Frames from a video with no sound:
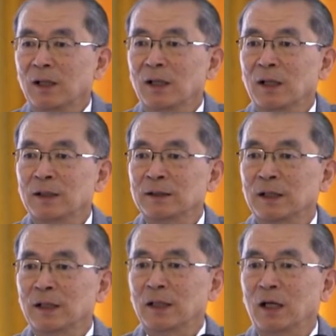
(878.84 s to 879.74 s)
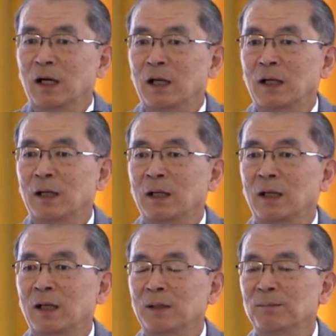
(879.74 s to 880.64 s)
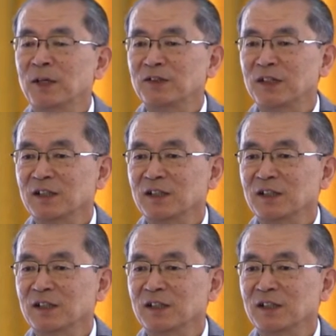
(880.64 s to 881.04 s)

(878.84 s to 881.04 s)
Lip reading: And Mother